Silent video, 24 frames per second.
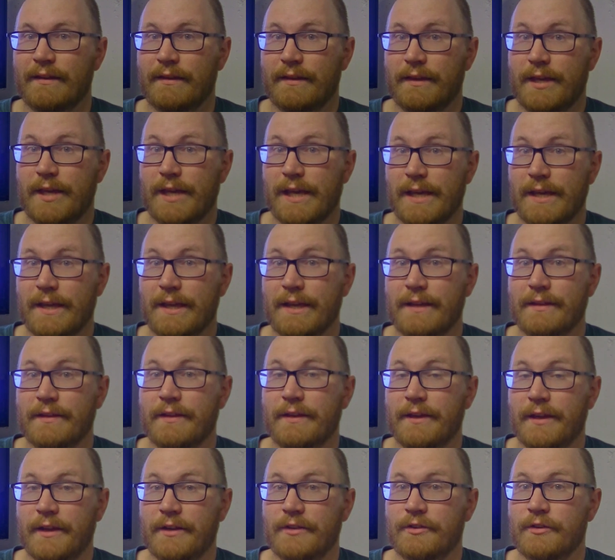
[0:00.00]
King and
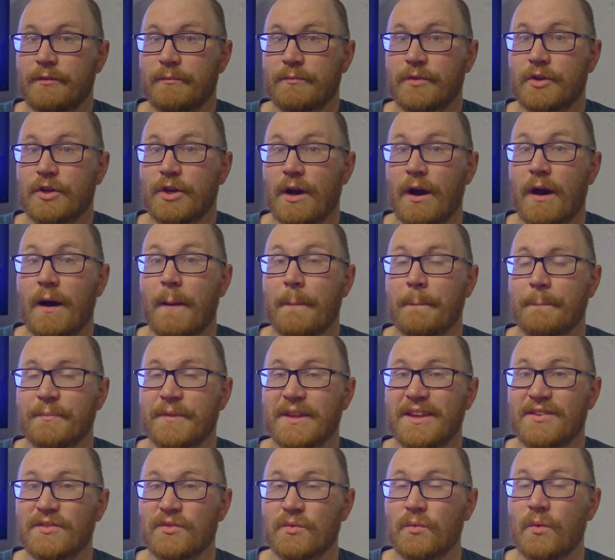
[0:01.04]
kingdom come
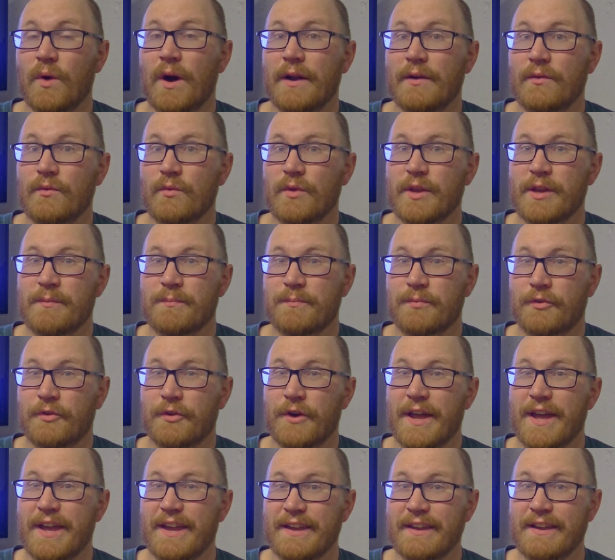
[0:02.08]
is what we
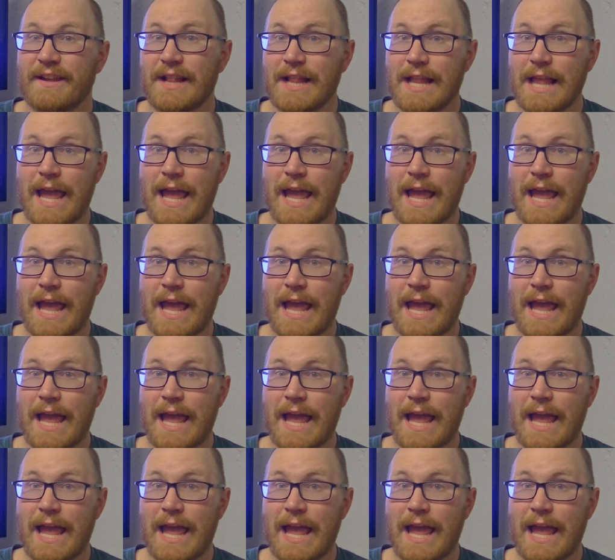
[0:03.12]
pray.